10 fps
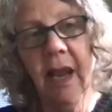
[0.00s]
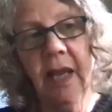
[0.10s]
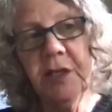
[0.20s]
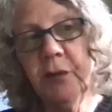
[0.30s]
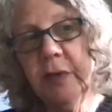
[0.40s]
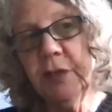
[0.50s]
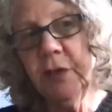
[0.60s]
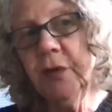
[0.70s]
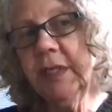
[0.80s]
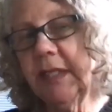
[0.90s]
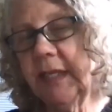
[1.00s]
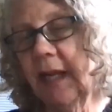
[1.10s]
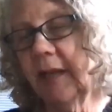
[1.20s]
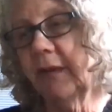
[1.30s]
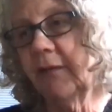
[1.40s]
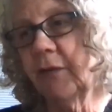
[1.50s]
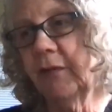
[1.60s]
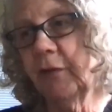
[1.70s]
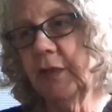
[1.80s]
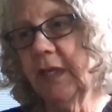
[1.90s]
and she returned to Tel Aviv
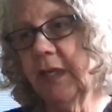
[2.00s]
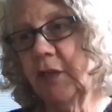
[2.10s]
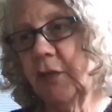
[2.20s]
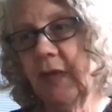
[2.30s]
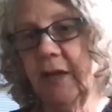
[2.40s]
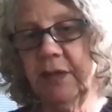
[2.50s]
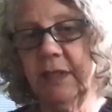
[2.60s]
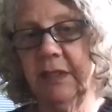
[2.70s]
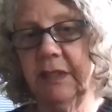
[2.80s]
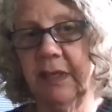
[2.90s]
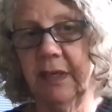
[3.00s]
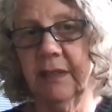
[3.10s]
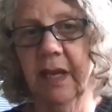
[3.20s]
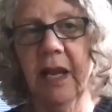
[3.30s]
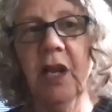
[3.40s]
University in 2006.